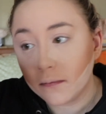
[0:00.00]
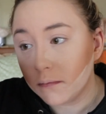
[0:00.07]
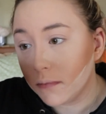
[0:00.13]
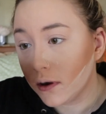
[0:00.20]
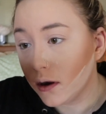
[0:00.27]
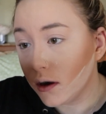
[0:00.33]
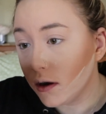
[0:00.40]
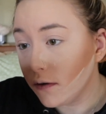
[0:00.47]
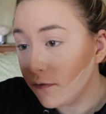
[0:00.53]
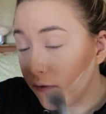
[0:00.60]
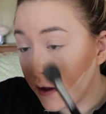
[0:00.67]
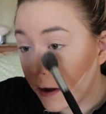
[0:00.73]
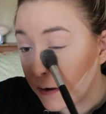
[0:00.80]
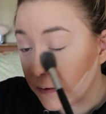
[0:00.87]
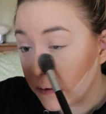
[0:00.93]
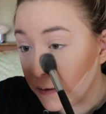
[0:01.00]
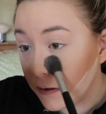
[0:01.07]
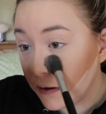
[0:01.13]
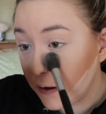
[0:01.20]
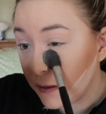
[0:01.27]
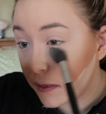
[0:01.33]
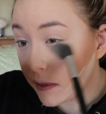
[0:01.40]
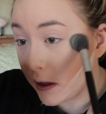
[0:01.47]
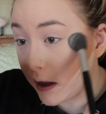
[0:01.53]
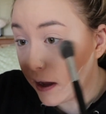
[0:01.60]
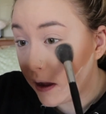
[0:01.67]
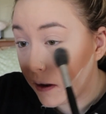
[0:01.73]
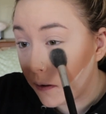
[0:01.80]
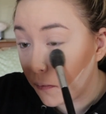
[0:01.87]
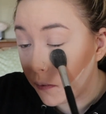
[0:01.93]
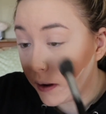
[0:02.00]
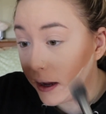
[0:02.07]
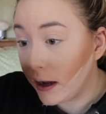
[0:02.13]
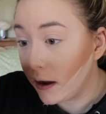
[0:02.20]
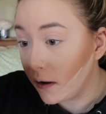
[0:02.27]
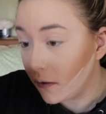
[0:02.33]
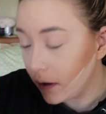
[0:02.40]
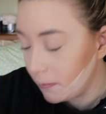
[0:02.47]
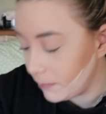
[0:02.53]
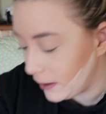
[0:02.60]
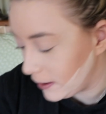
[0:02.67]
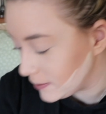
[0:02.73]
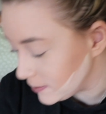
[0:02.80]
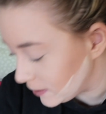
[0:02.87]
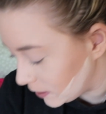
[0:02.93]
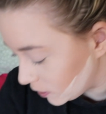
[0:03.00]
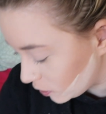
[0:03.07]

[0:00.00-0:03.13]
Perfect. Look at that. Wow. Amazing.